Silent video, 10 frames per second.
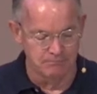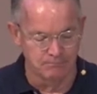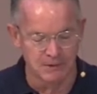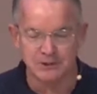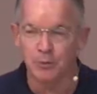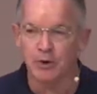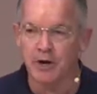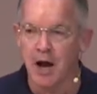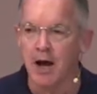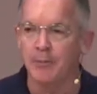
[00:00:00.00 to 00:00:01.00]
much more
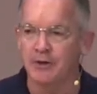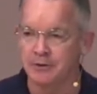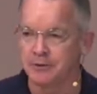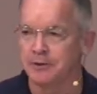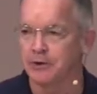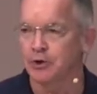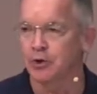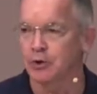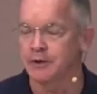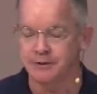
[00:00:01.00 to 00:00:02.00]
common
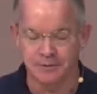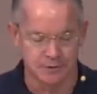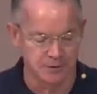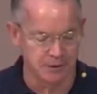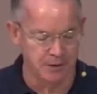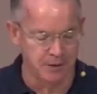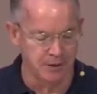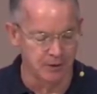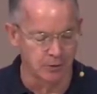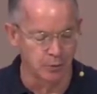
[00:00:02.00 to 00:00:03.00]
occurrence in
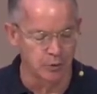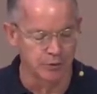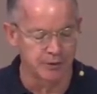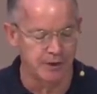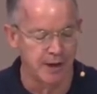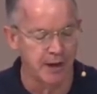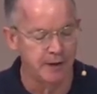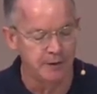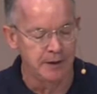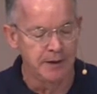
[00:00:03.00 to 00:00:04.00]
our world today.
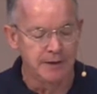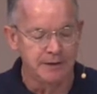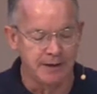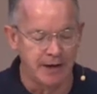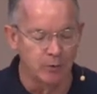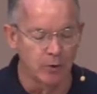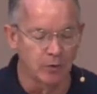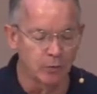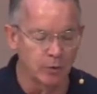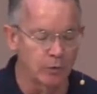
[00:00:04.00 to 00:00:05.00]
Today
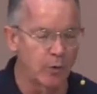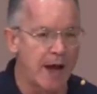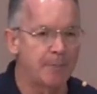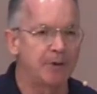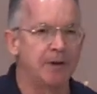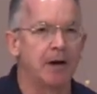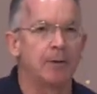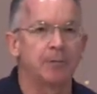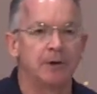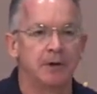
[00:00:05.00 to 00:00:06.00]
we're wrapping
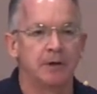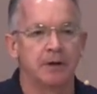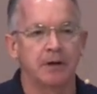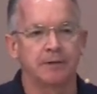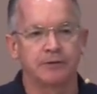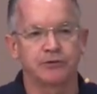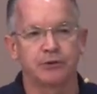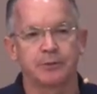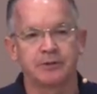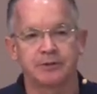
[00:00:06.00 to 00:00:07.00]
up the
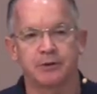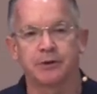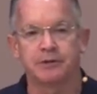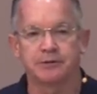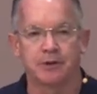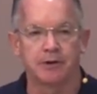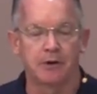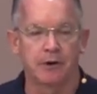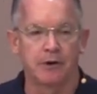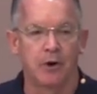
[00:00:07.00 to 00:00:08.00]
sermon series
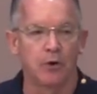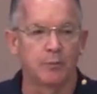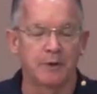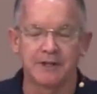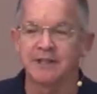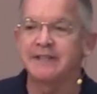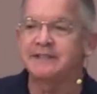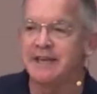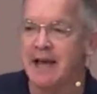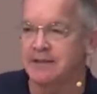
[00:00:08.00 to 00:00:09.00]
on hope.
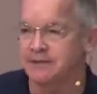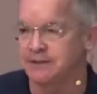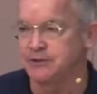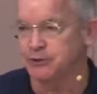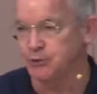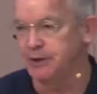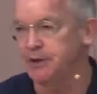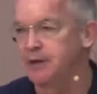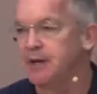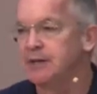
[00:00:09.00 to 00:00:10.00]
Ecclesiastes 3
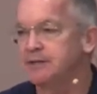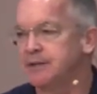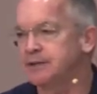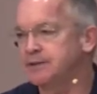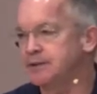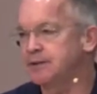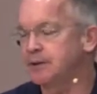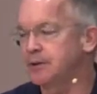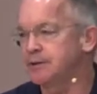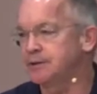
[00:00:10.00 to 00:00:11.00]
says that
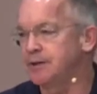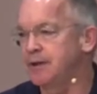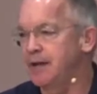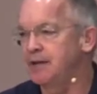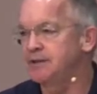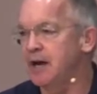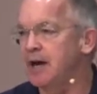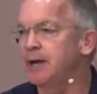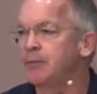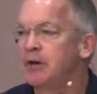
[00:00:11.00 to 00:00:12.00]
there is a
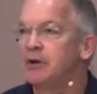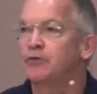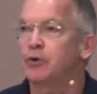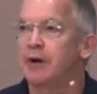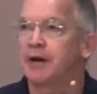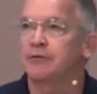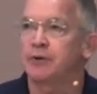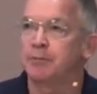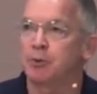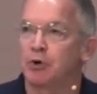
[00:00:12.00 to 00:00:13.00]
time for
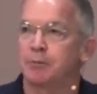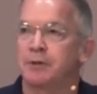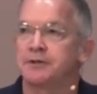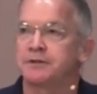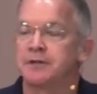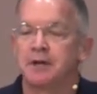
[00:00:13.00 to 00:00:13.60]
every purpose